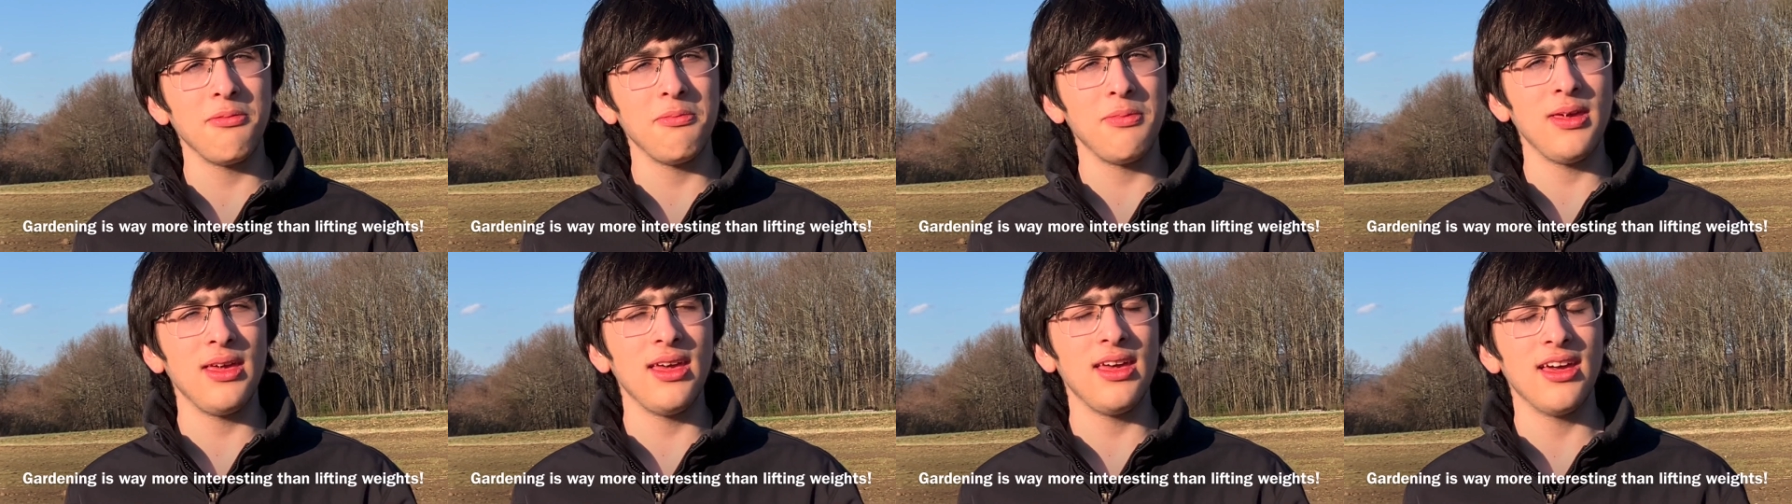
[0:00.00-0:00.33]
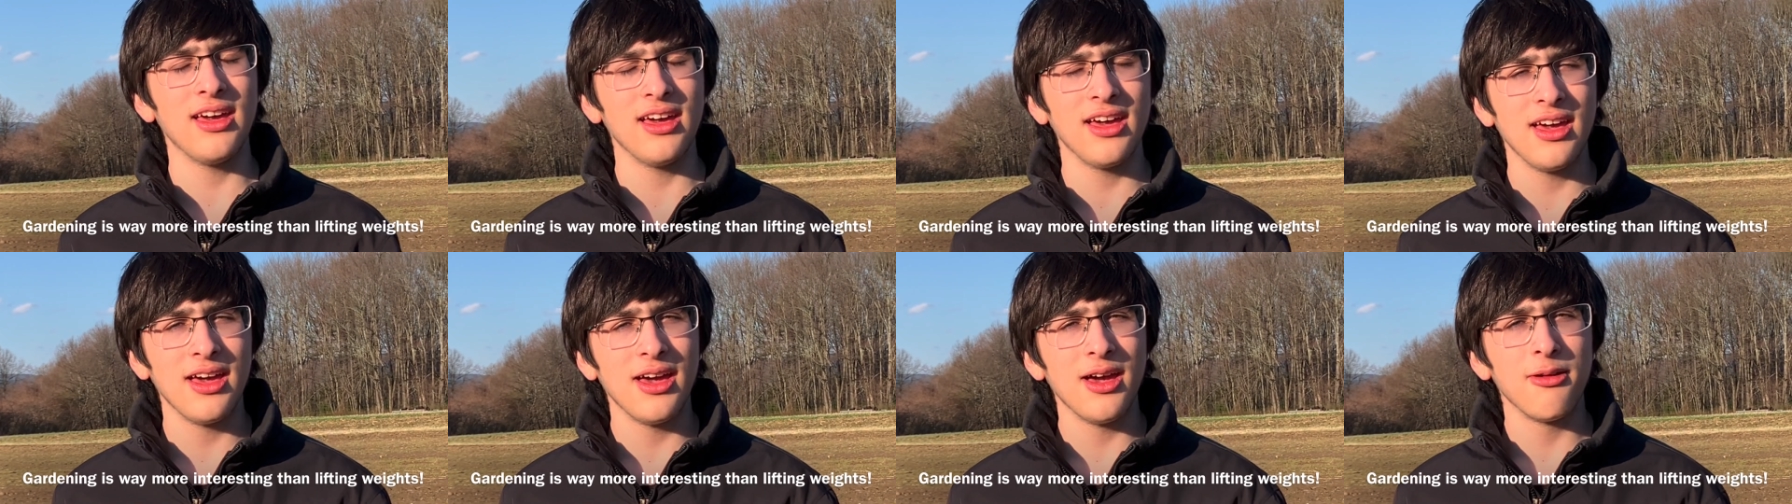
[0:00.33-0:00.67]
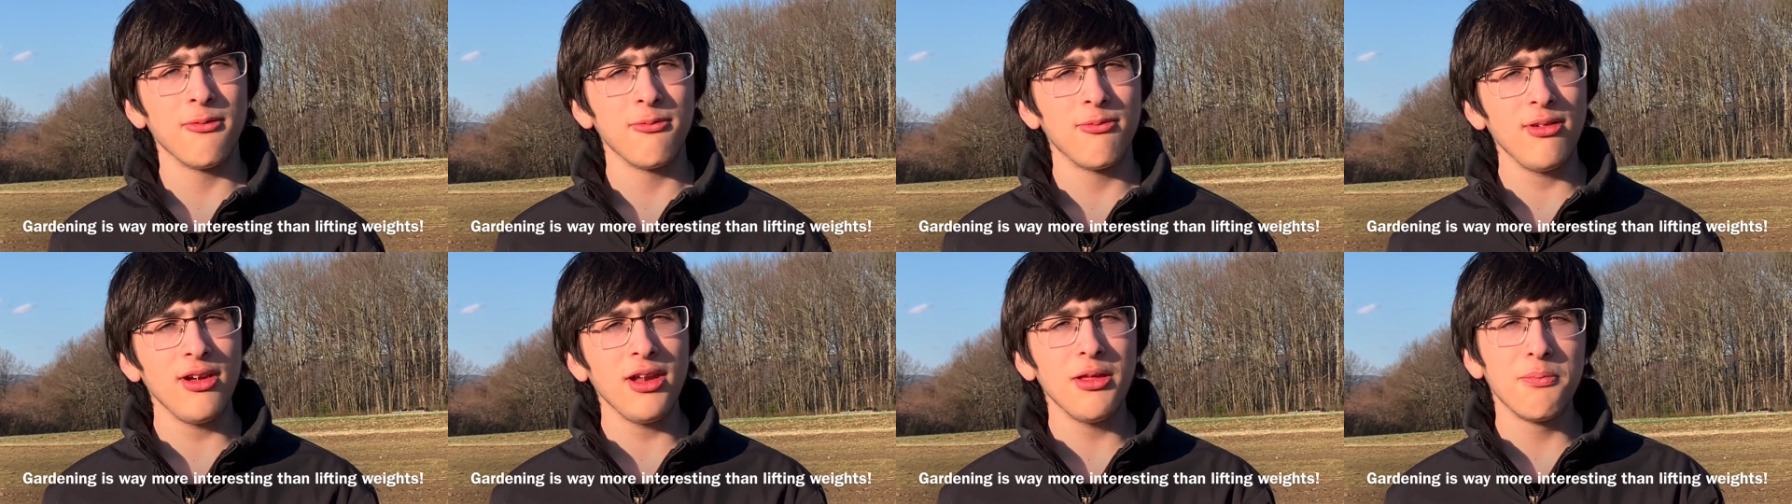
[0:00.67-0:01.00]
be
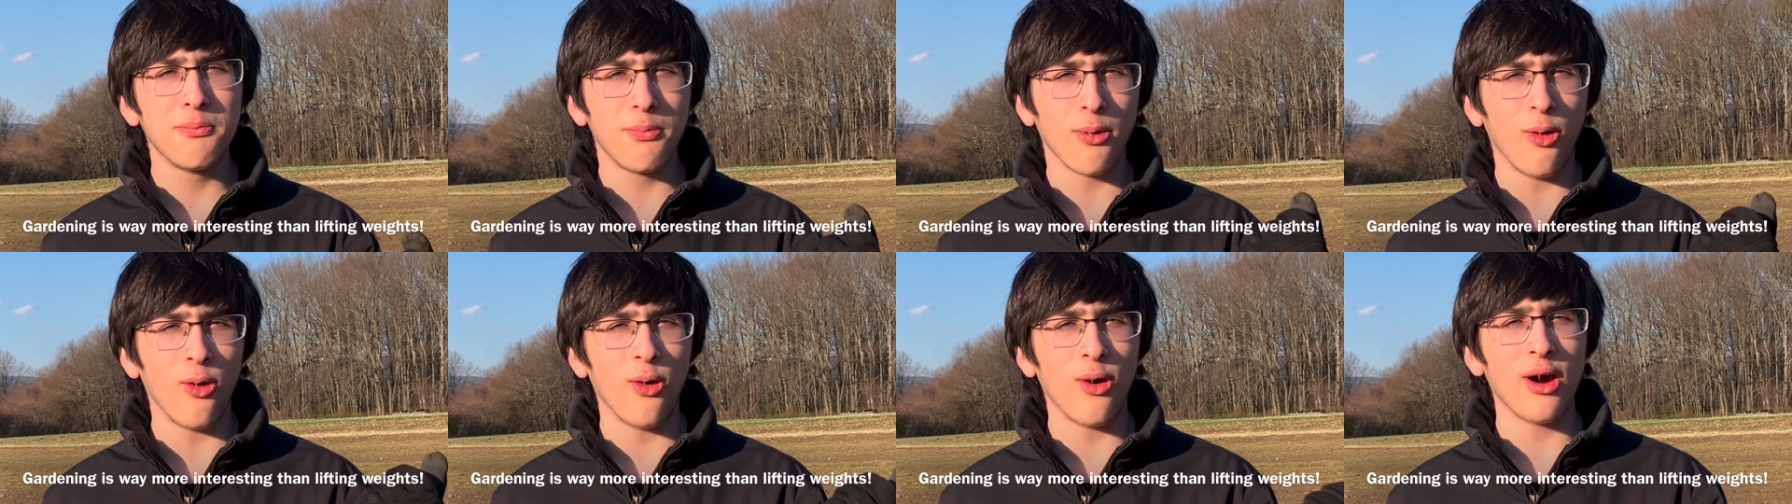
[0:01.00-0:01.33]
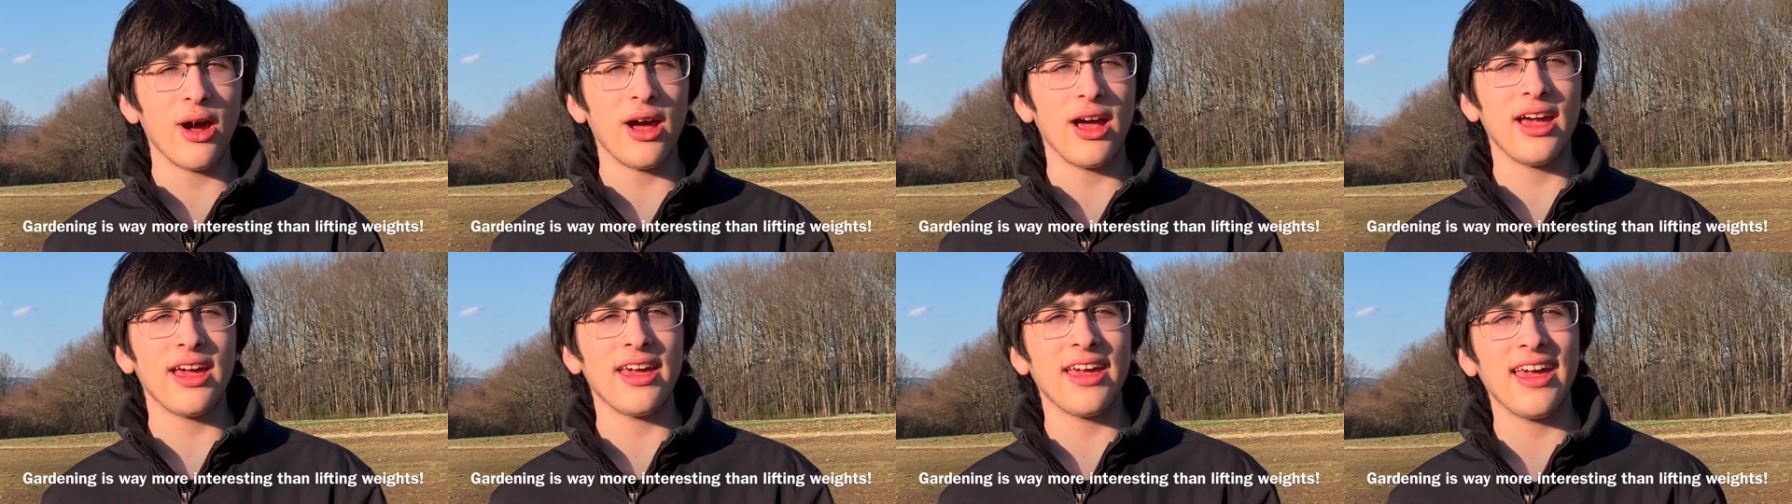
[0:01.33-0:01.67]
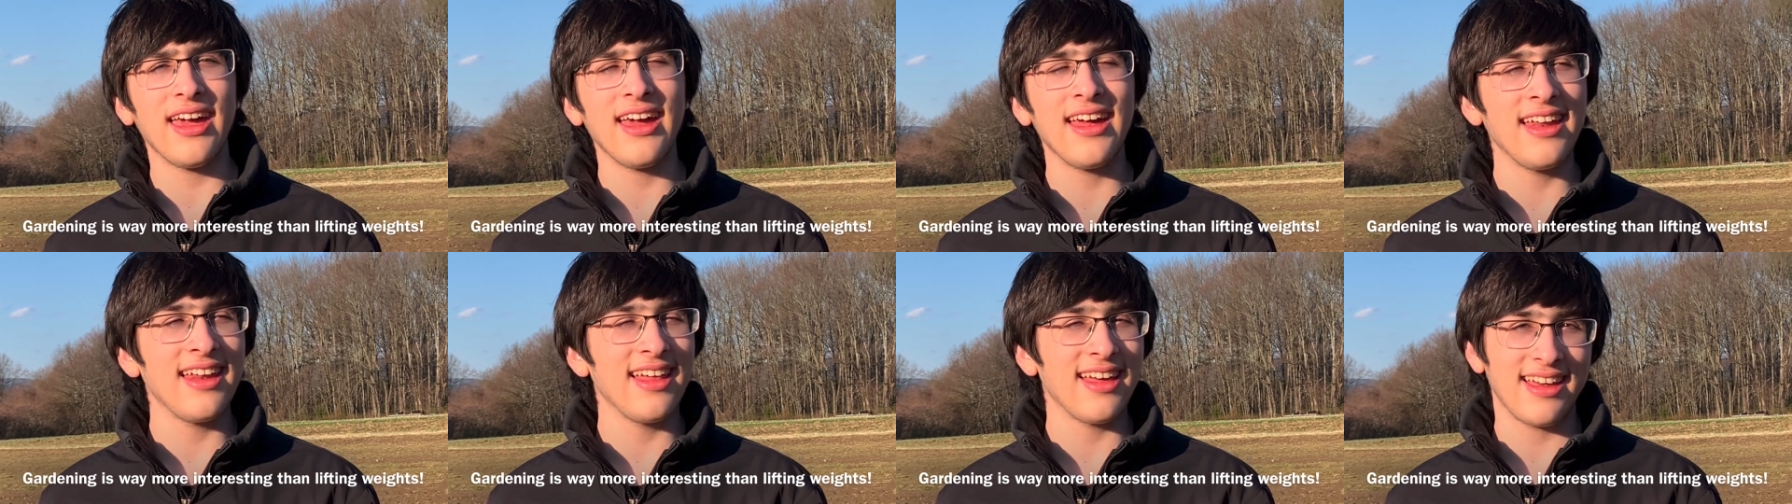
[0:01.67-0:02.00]
pretty boring
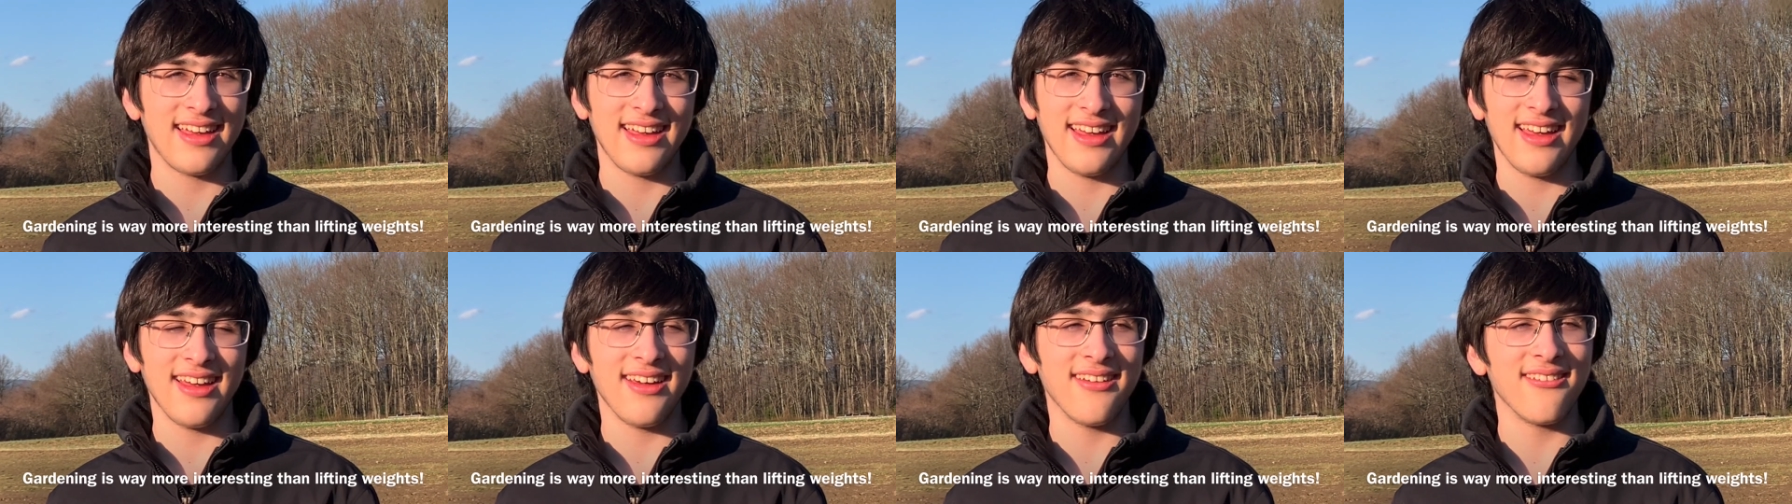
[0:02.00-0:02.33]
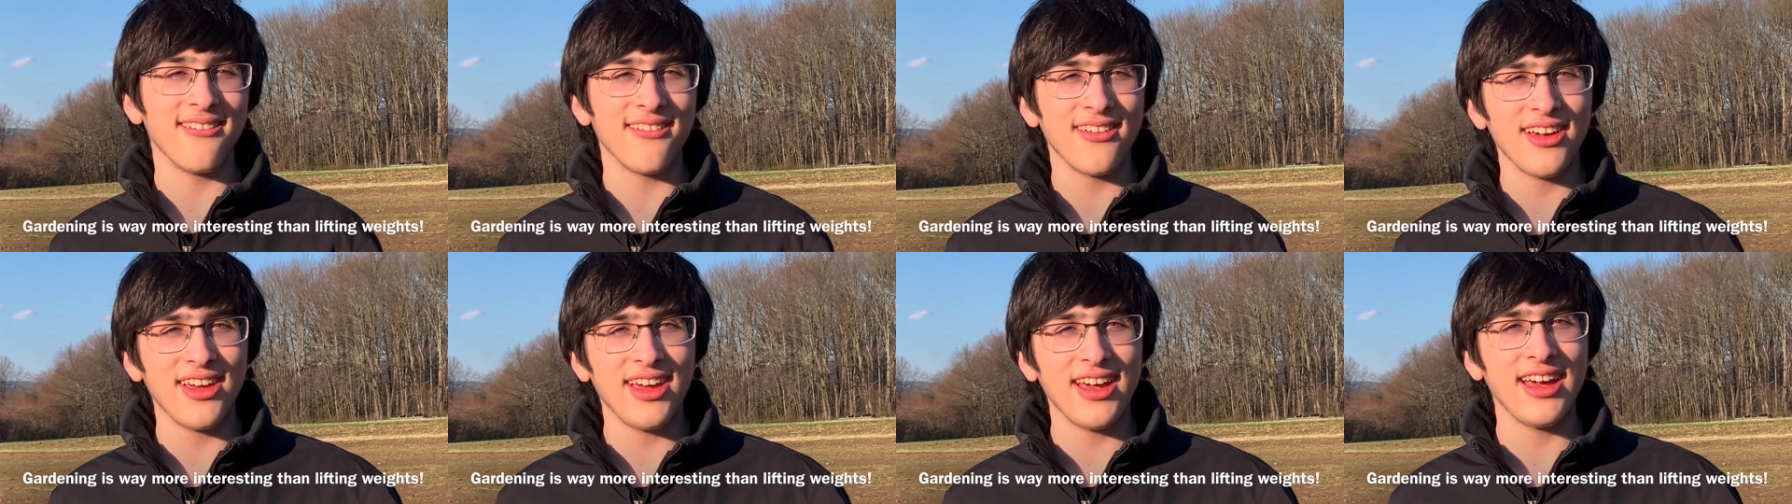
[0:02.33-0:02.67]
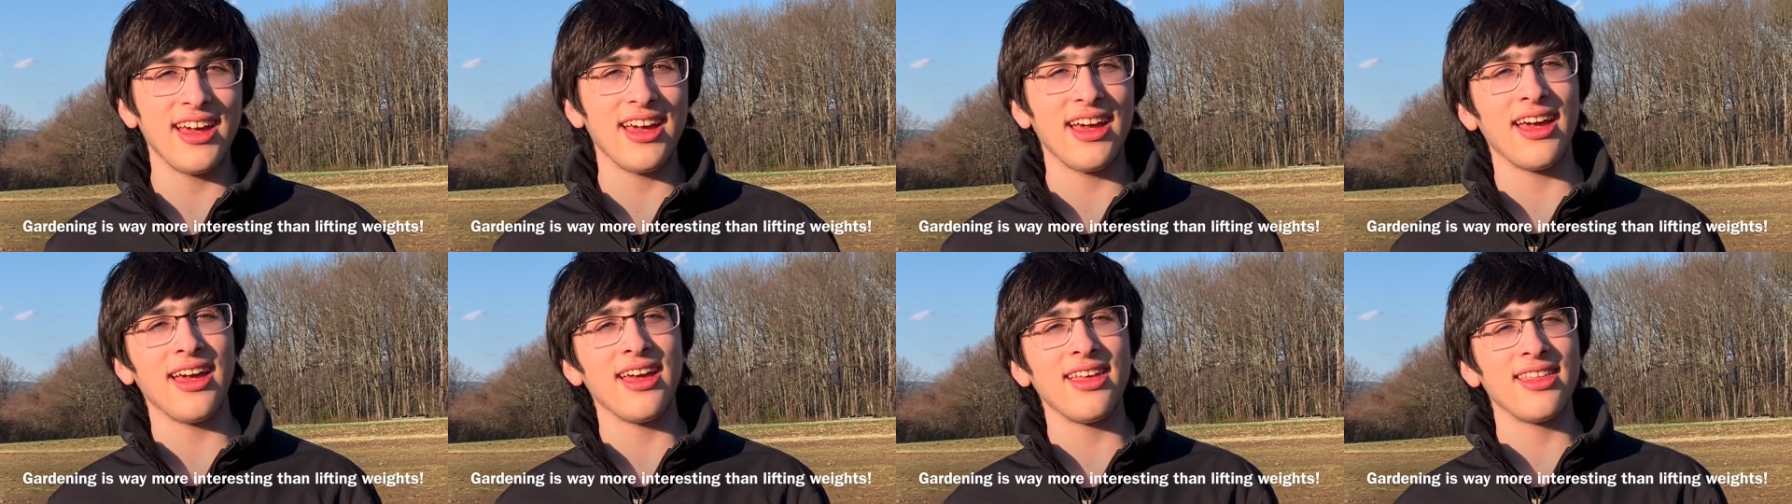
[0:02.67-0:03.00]
and it
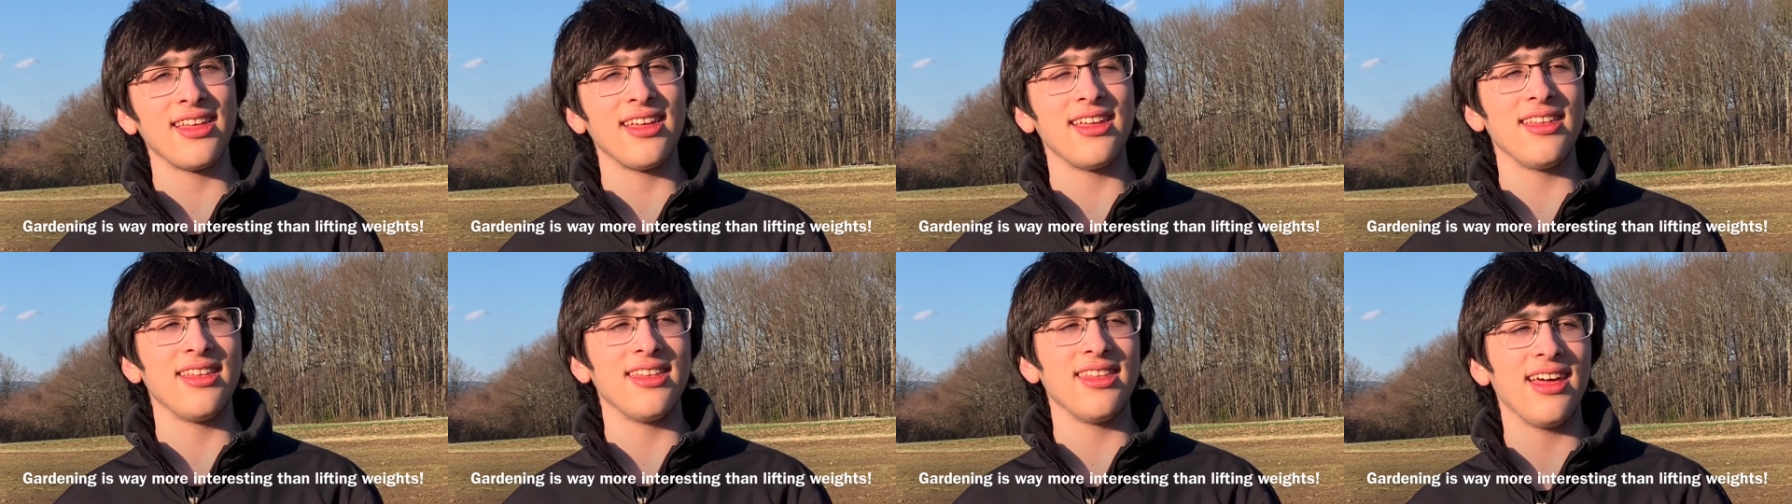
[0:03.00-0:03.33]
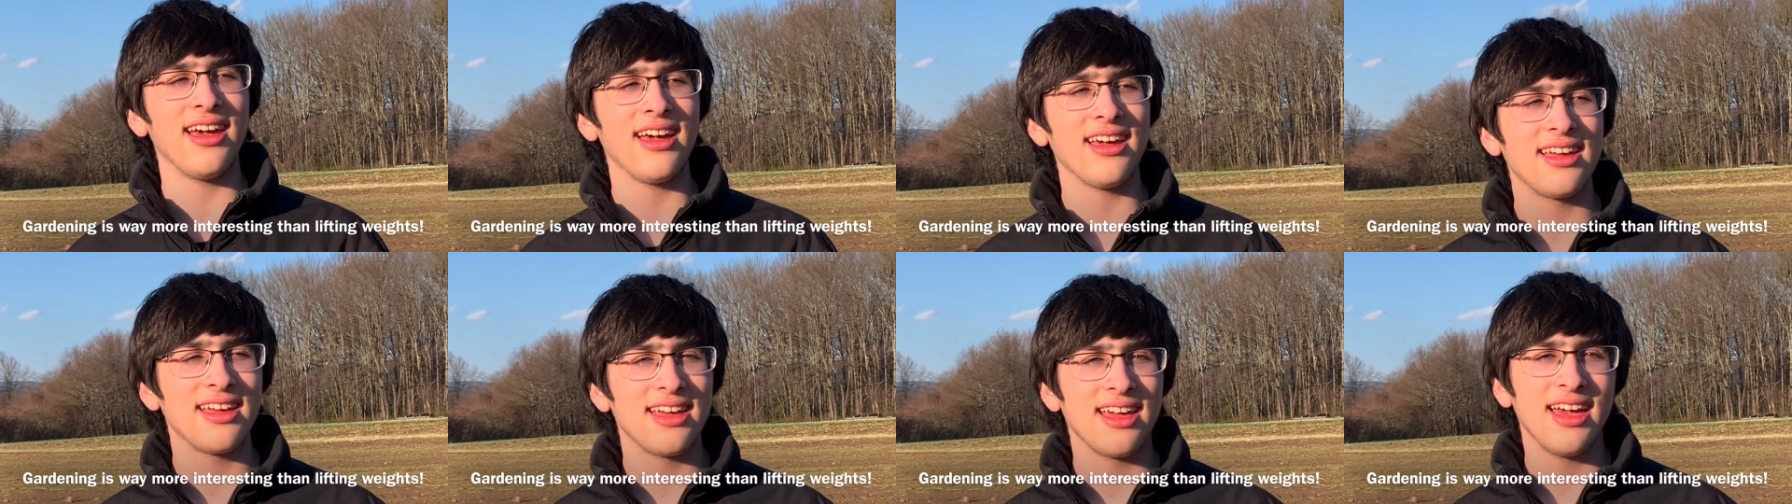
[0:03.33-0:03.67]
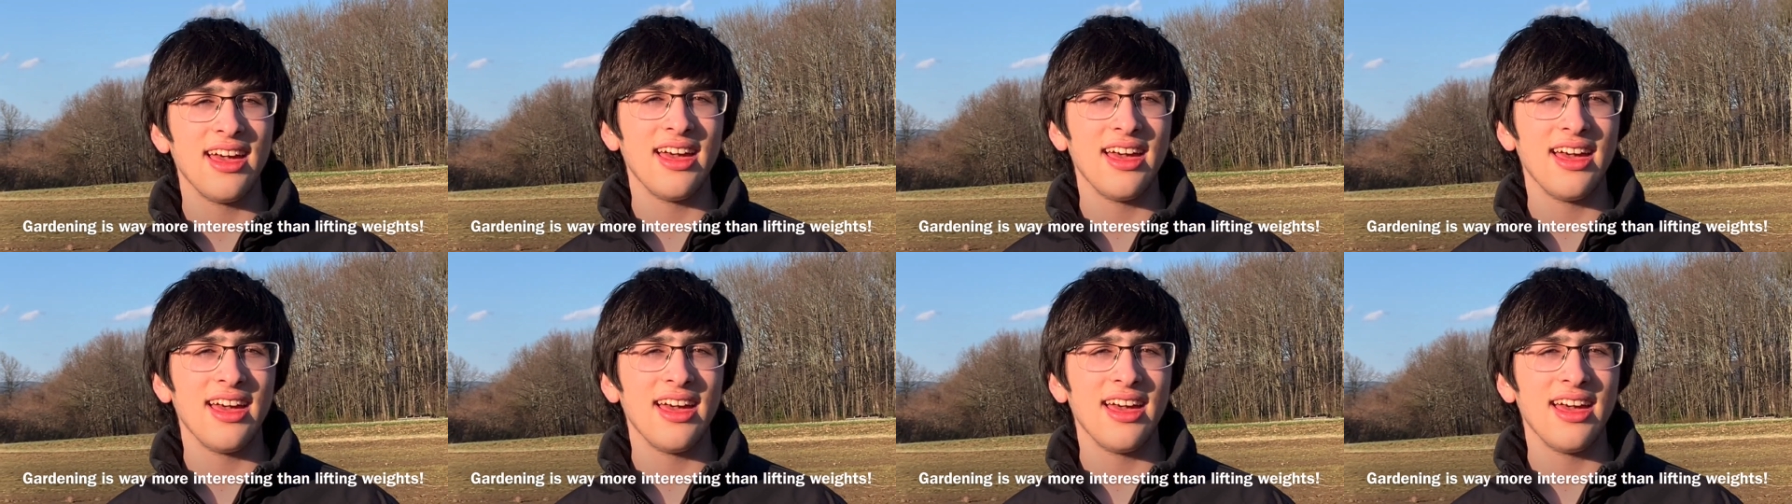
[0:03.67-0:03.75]
really isn't like